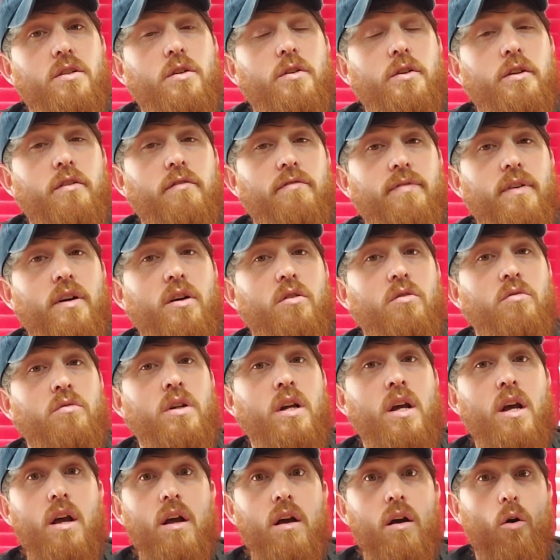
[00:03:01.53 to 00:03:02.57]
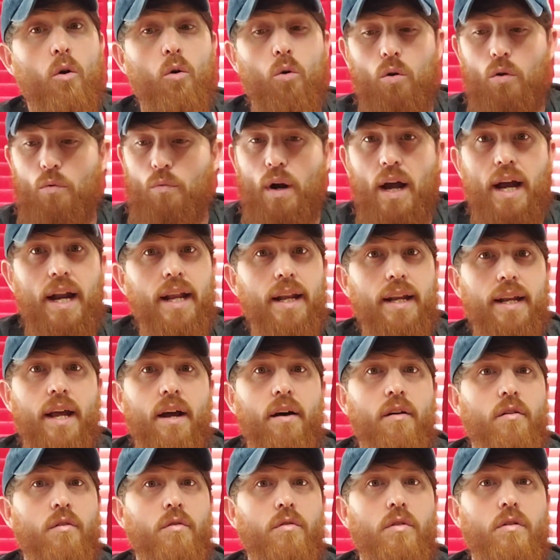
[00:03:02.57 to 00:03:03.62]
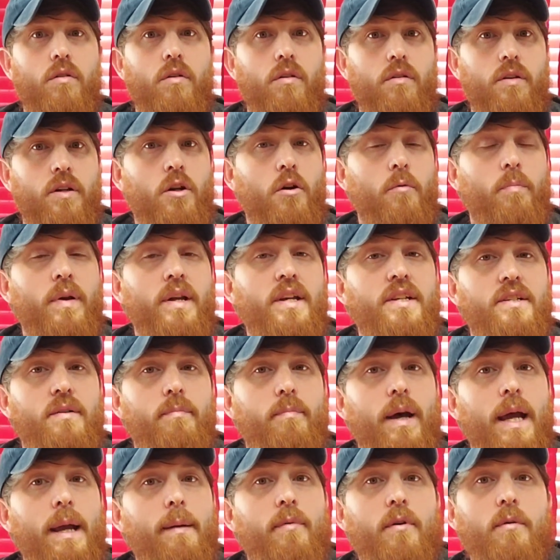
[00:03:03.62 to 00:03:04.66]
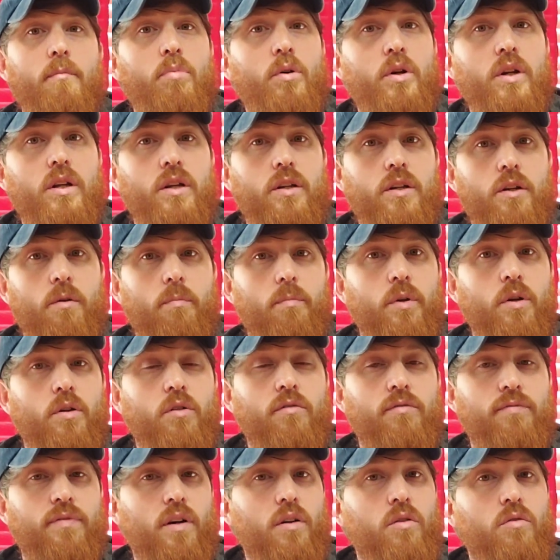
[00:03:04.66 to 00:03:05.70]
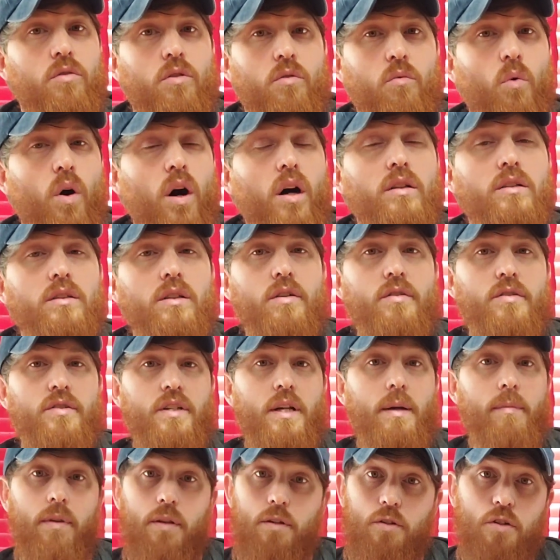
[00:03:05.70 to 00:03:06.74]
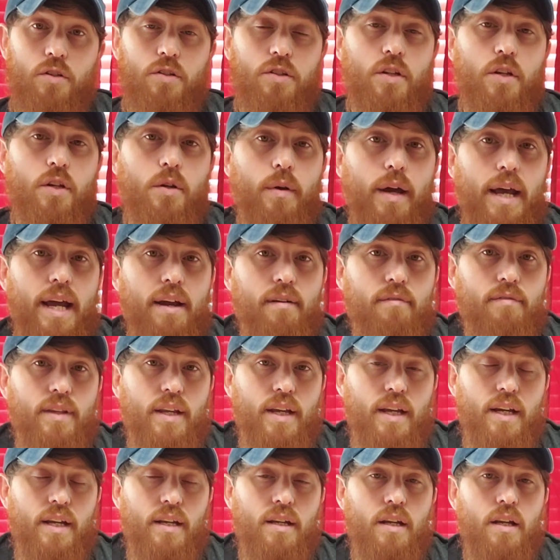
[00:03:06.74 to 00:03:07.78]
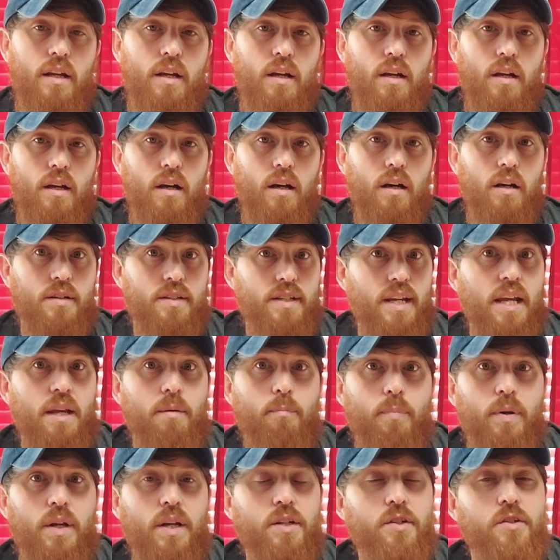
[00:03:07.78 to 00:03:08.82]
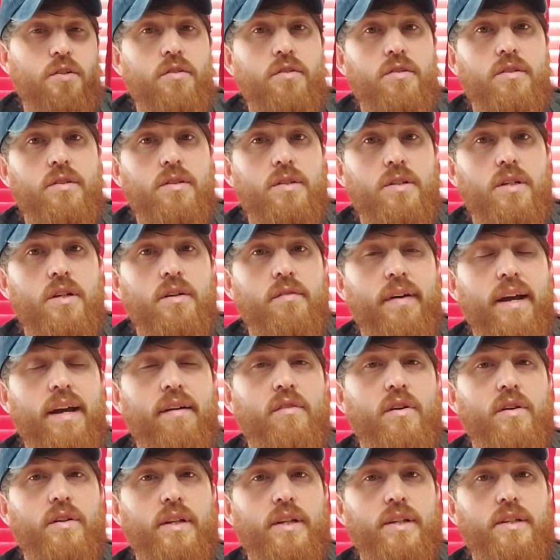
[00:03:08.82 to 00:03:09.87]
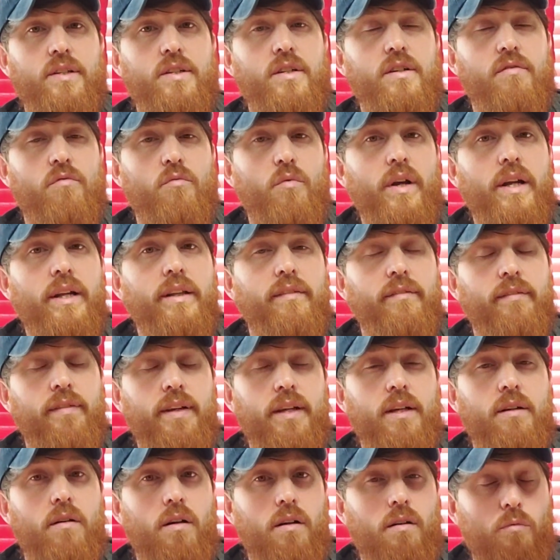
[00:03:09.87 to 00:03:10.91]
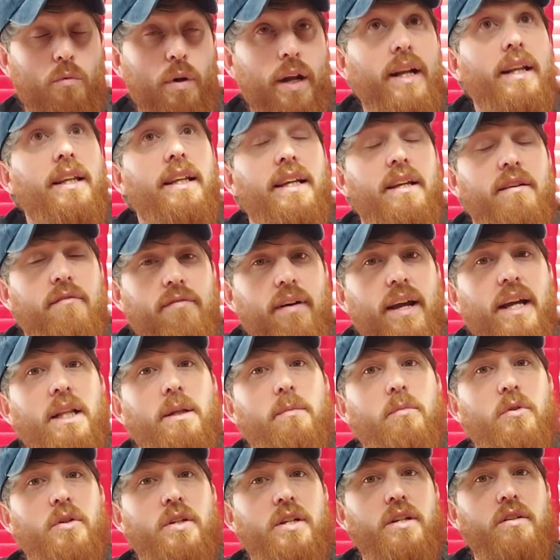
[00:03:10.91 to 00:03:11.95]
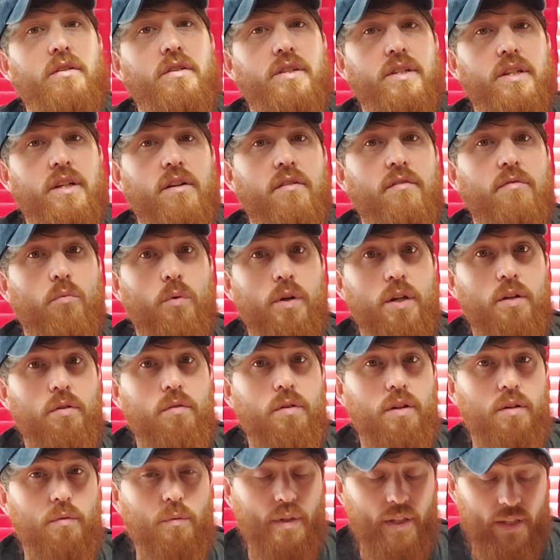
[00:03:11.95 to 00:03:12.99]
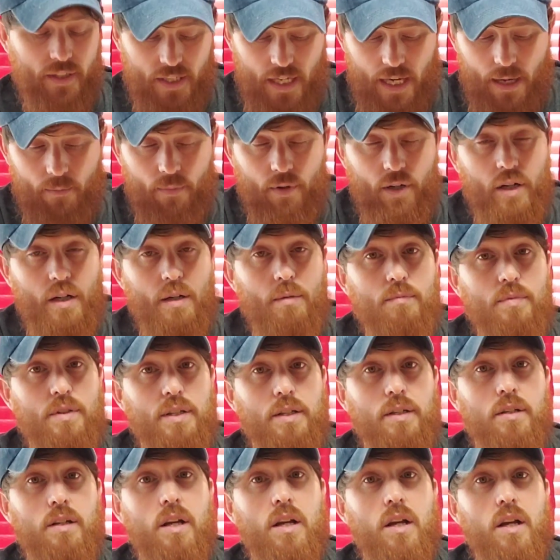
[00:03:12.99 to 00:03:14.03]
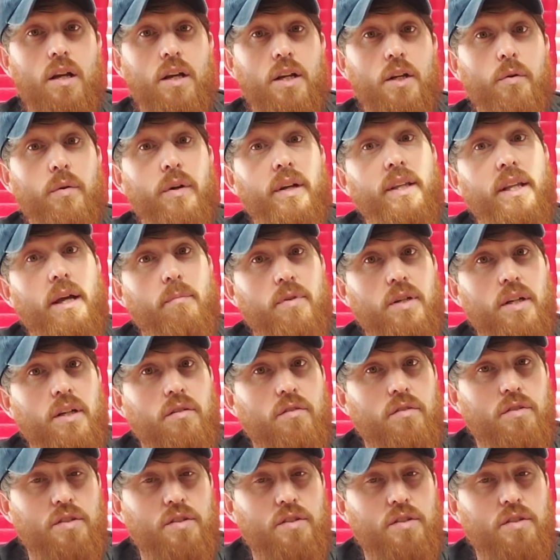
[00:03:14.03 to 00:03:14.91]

on your phone or write it down on a piece of paper and put it in your billfold or wallet or something just so you have that. Take pictures and stuff, have all that stuff readily available to yourself when the time comes and you're in that particular